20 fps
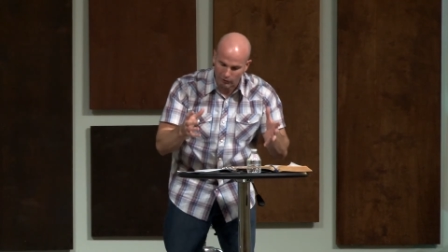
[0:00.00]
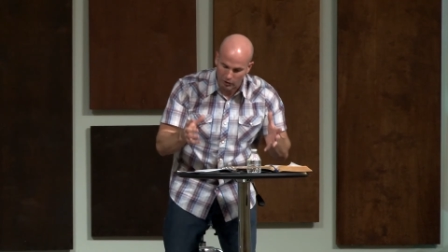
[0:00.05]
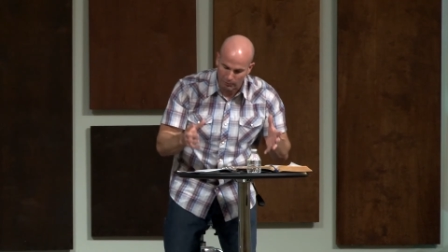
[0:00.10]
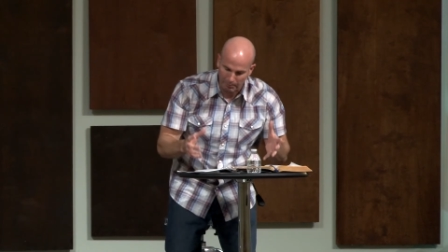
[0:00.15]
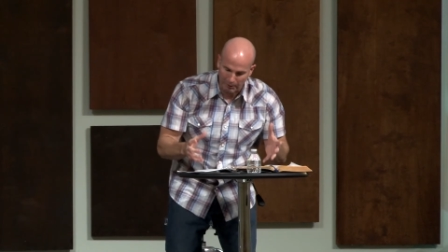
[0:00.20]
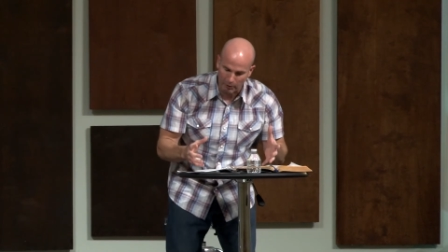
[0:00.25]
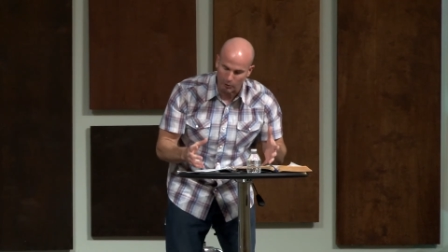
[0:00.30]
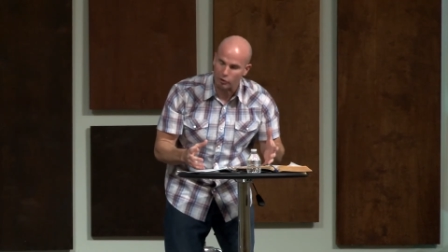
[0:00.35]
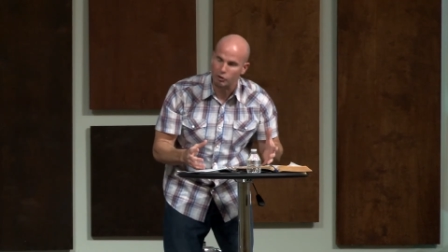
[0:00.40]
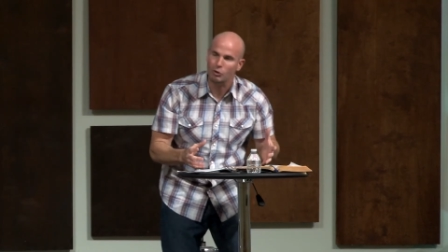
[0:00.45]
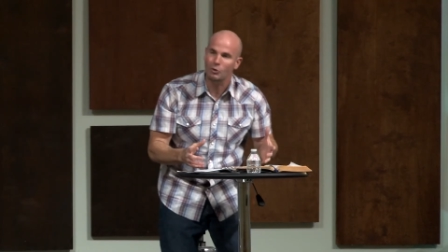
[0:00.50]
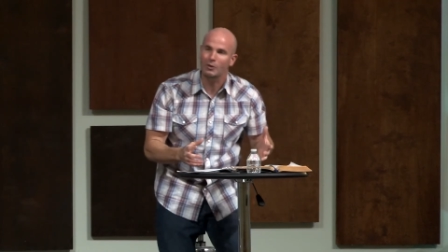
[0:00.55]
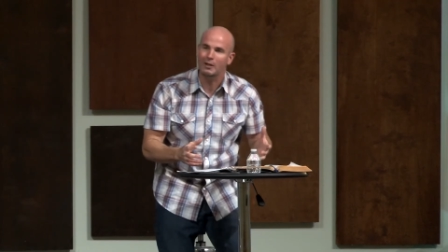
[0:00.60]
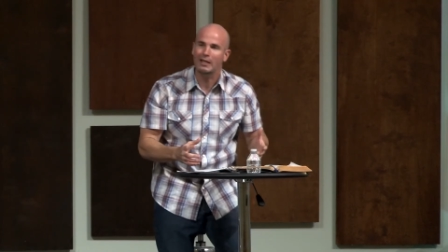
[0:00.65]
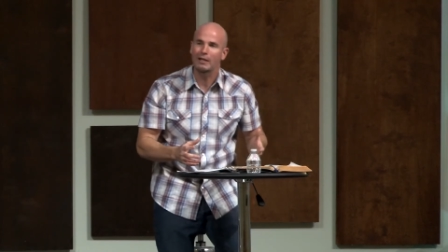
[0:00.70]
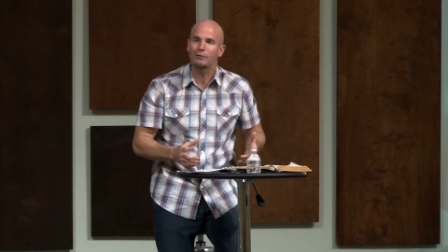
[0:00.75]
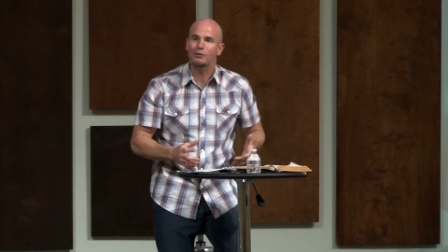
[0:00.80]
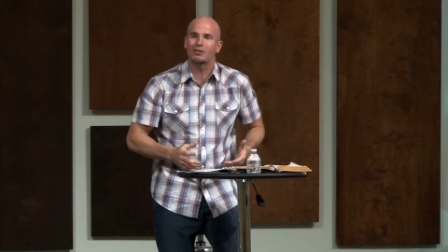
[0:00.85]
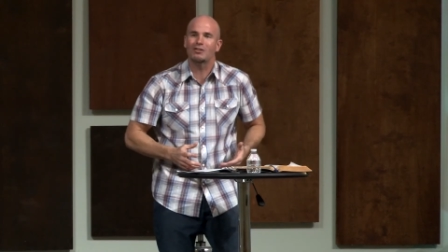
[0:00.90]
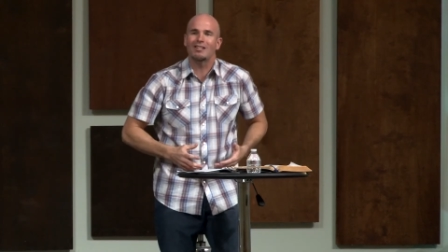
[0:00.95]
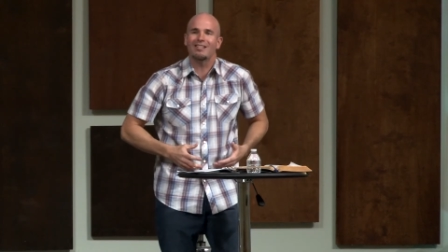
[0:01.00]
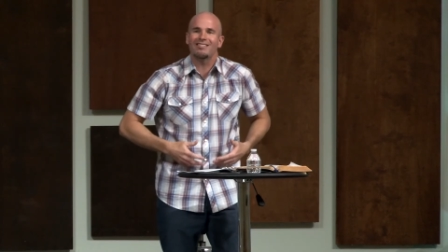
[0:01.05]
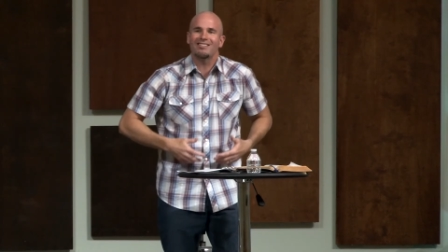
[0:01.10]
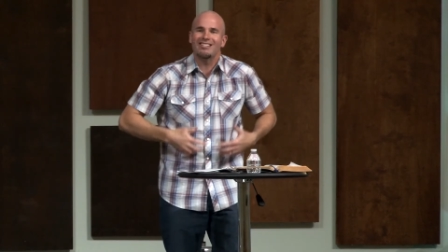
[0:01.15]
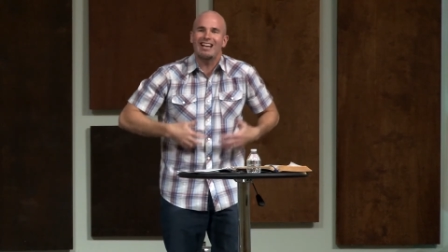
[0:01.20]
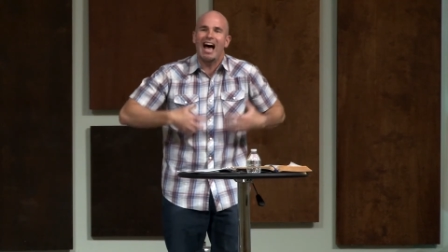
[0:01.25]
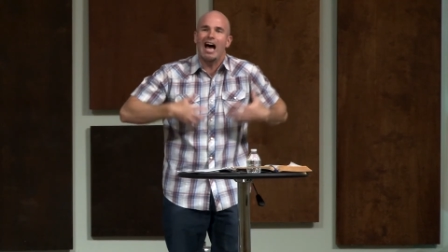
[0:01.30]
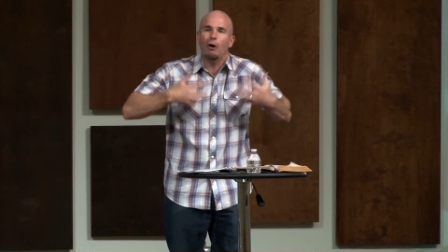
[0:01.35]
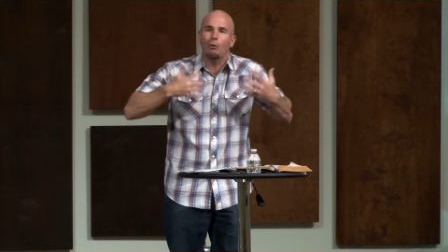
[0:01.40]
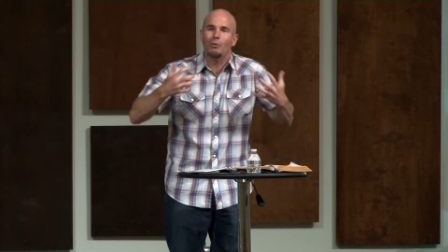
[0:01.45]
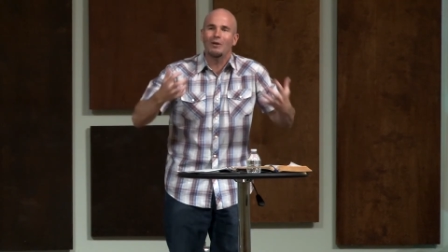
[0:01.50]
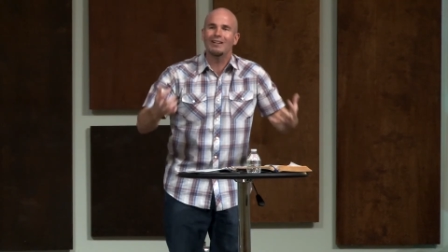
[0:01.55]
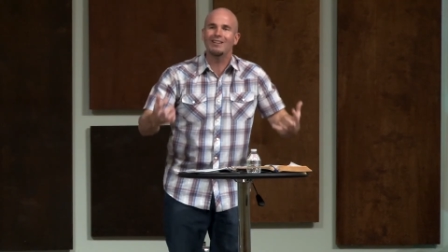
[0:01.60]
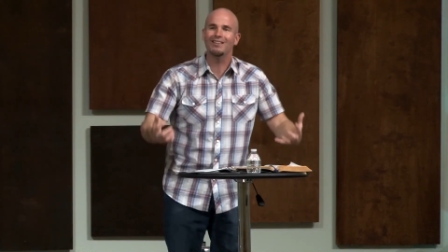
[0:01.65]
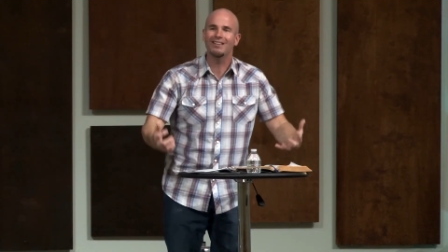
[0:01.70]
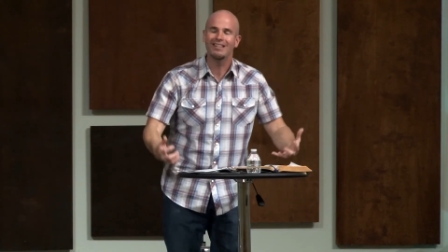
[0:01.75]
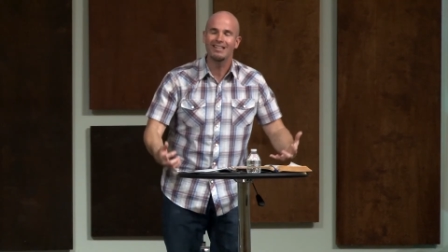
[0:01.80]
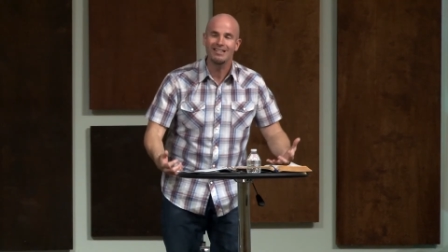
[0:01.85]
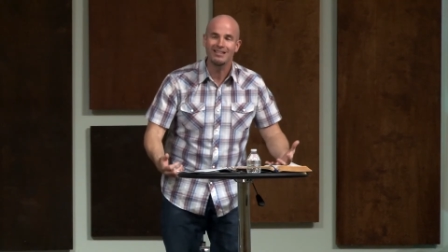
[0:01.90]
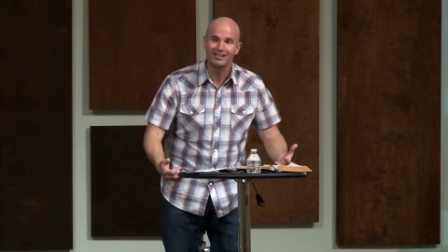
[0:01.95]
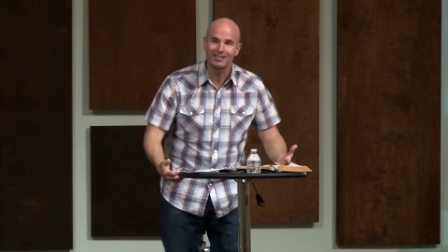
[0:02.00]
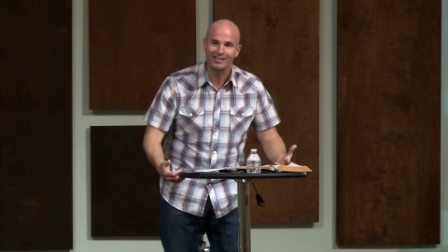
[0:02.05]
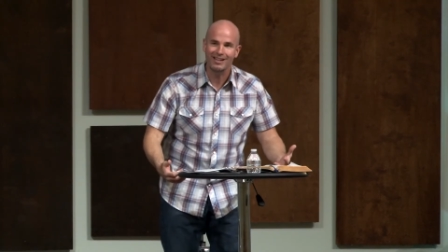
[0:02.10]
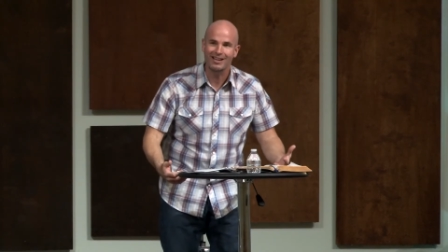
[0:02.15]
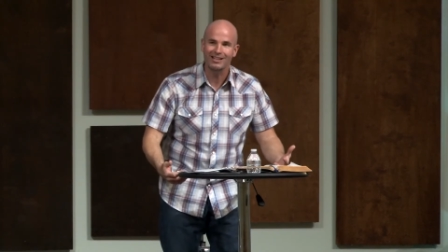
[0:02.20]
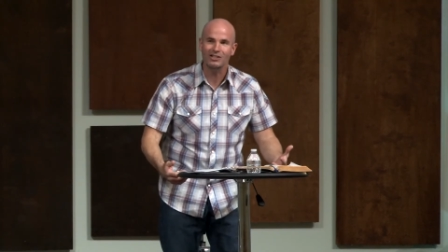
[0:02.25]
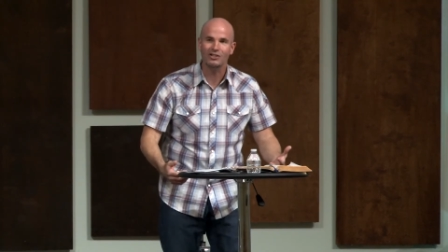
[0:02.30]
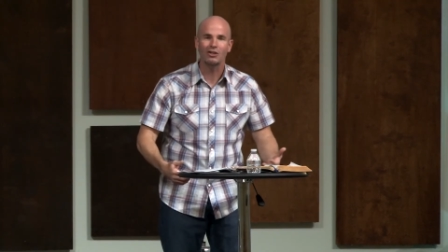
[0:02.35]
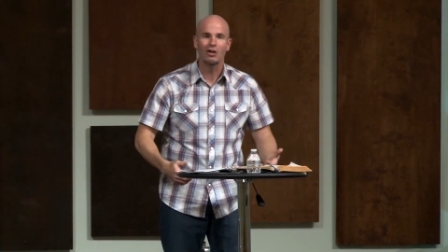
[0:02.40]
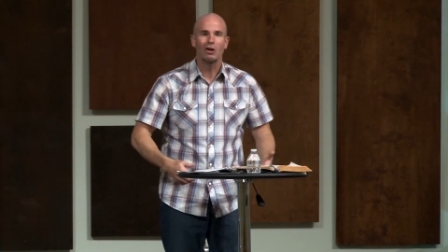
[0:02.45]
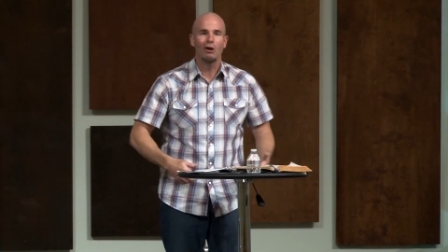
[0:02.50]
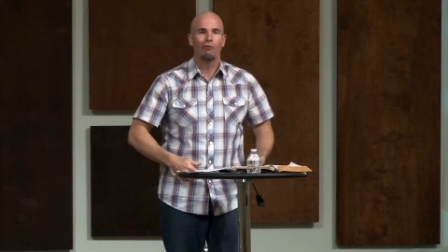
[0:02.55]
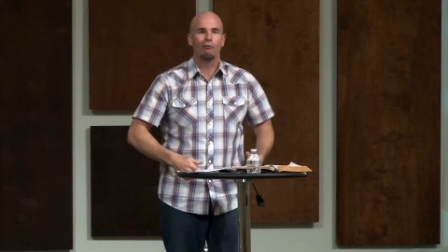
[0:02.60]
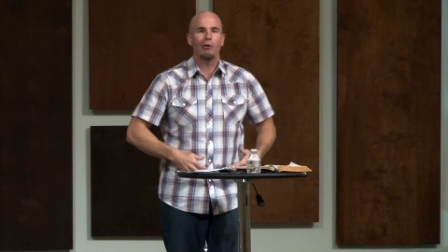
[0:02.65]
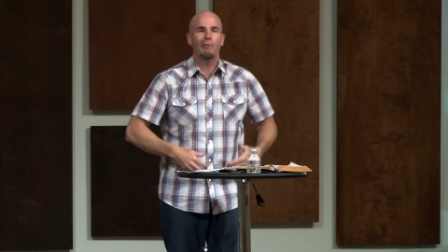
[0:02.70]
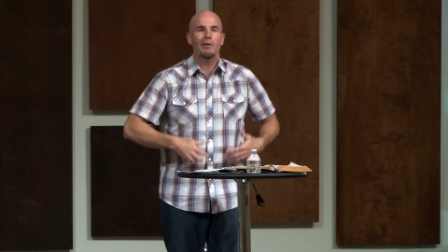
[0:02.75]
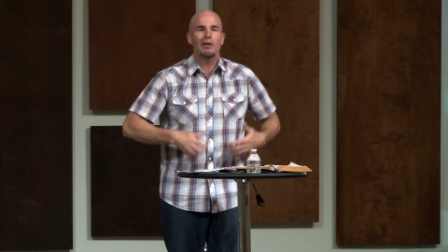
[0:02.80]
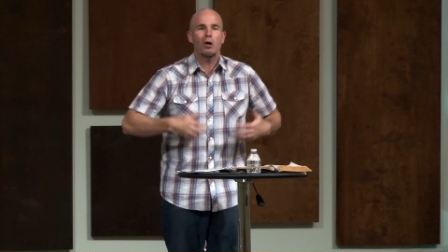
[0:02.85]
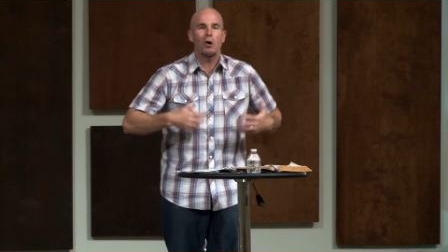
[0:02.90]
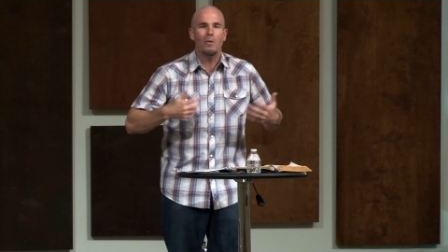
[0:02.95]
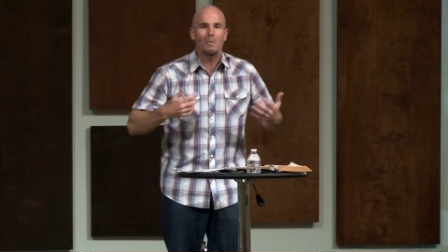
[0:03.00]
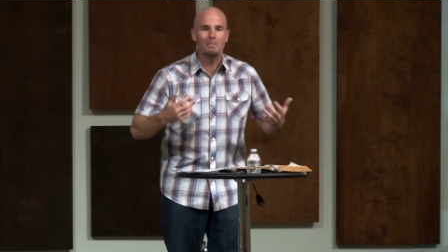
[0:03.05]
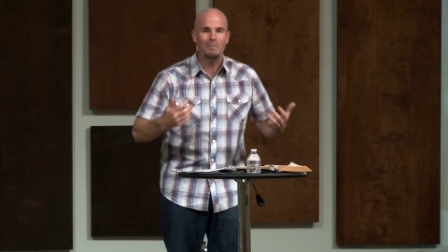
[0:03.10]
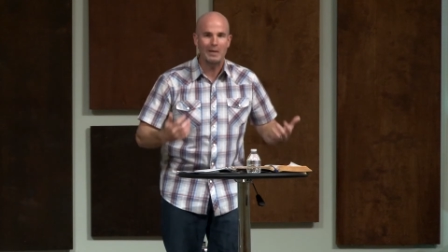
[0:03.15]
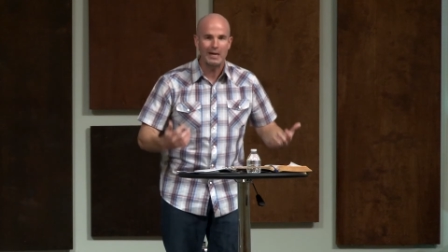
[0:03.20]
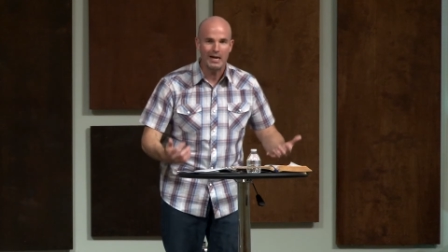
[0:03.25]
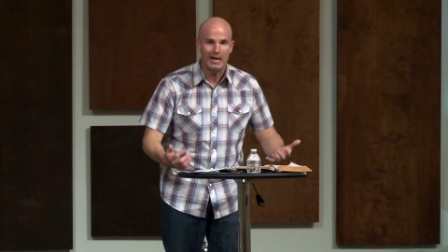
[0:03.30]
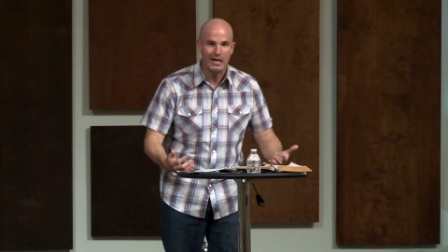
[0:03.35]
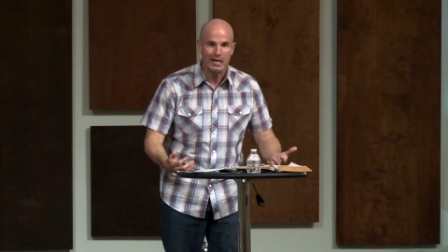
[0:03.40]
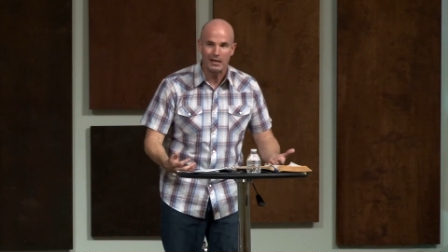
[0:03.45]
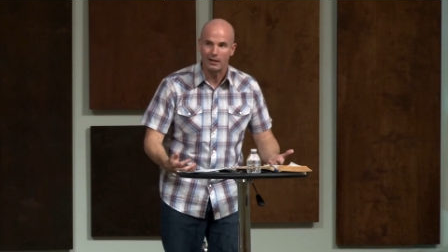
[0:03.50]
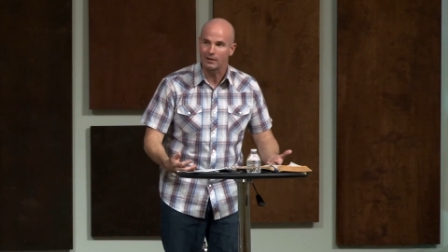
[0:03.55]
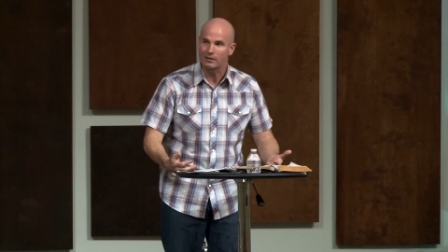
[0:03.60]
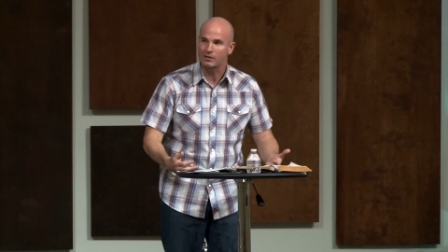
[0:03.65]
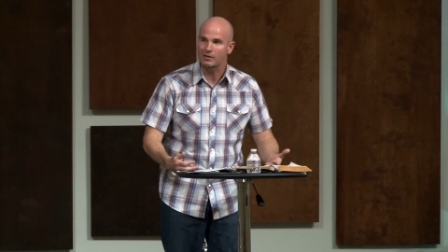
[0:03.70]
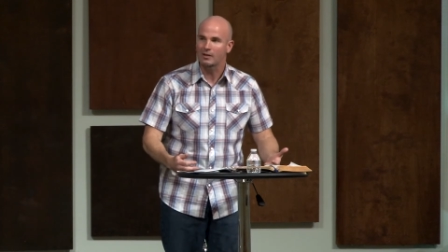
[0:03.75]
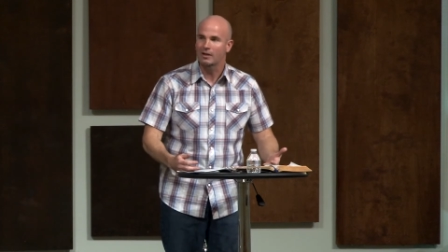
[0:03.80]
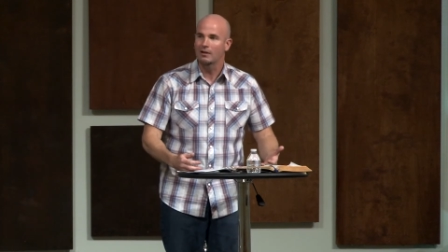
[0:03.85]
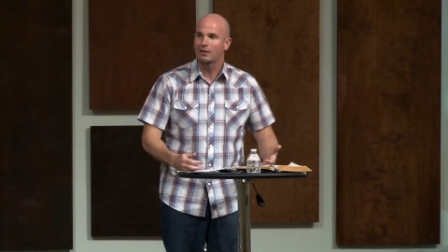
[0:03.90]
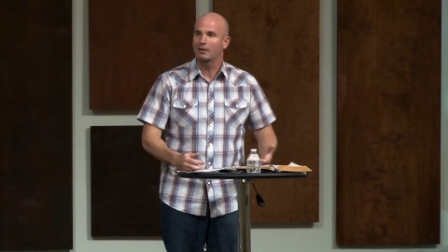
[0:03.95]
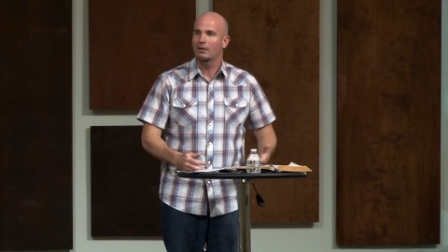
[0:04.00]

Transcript: spiritual gifts does not release us from the obedience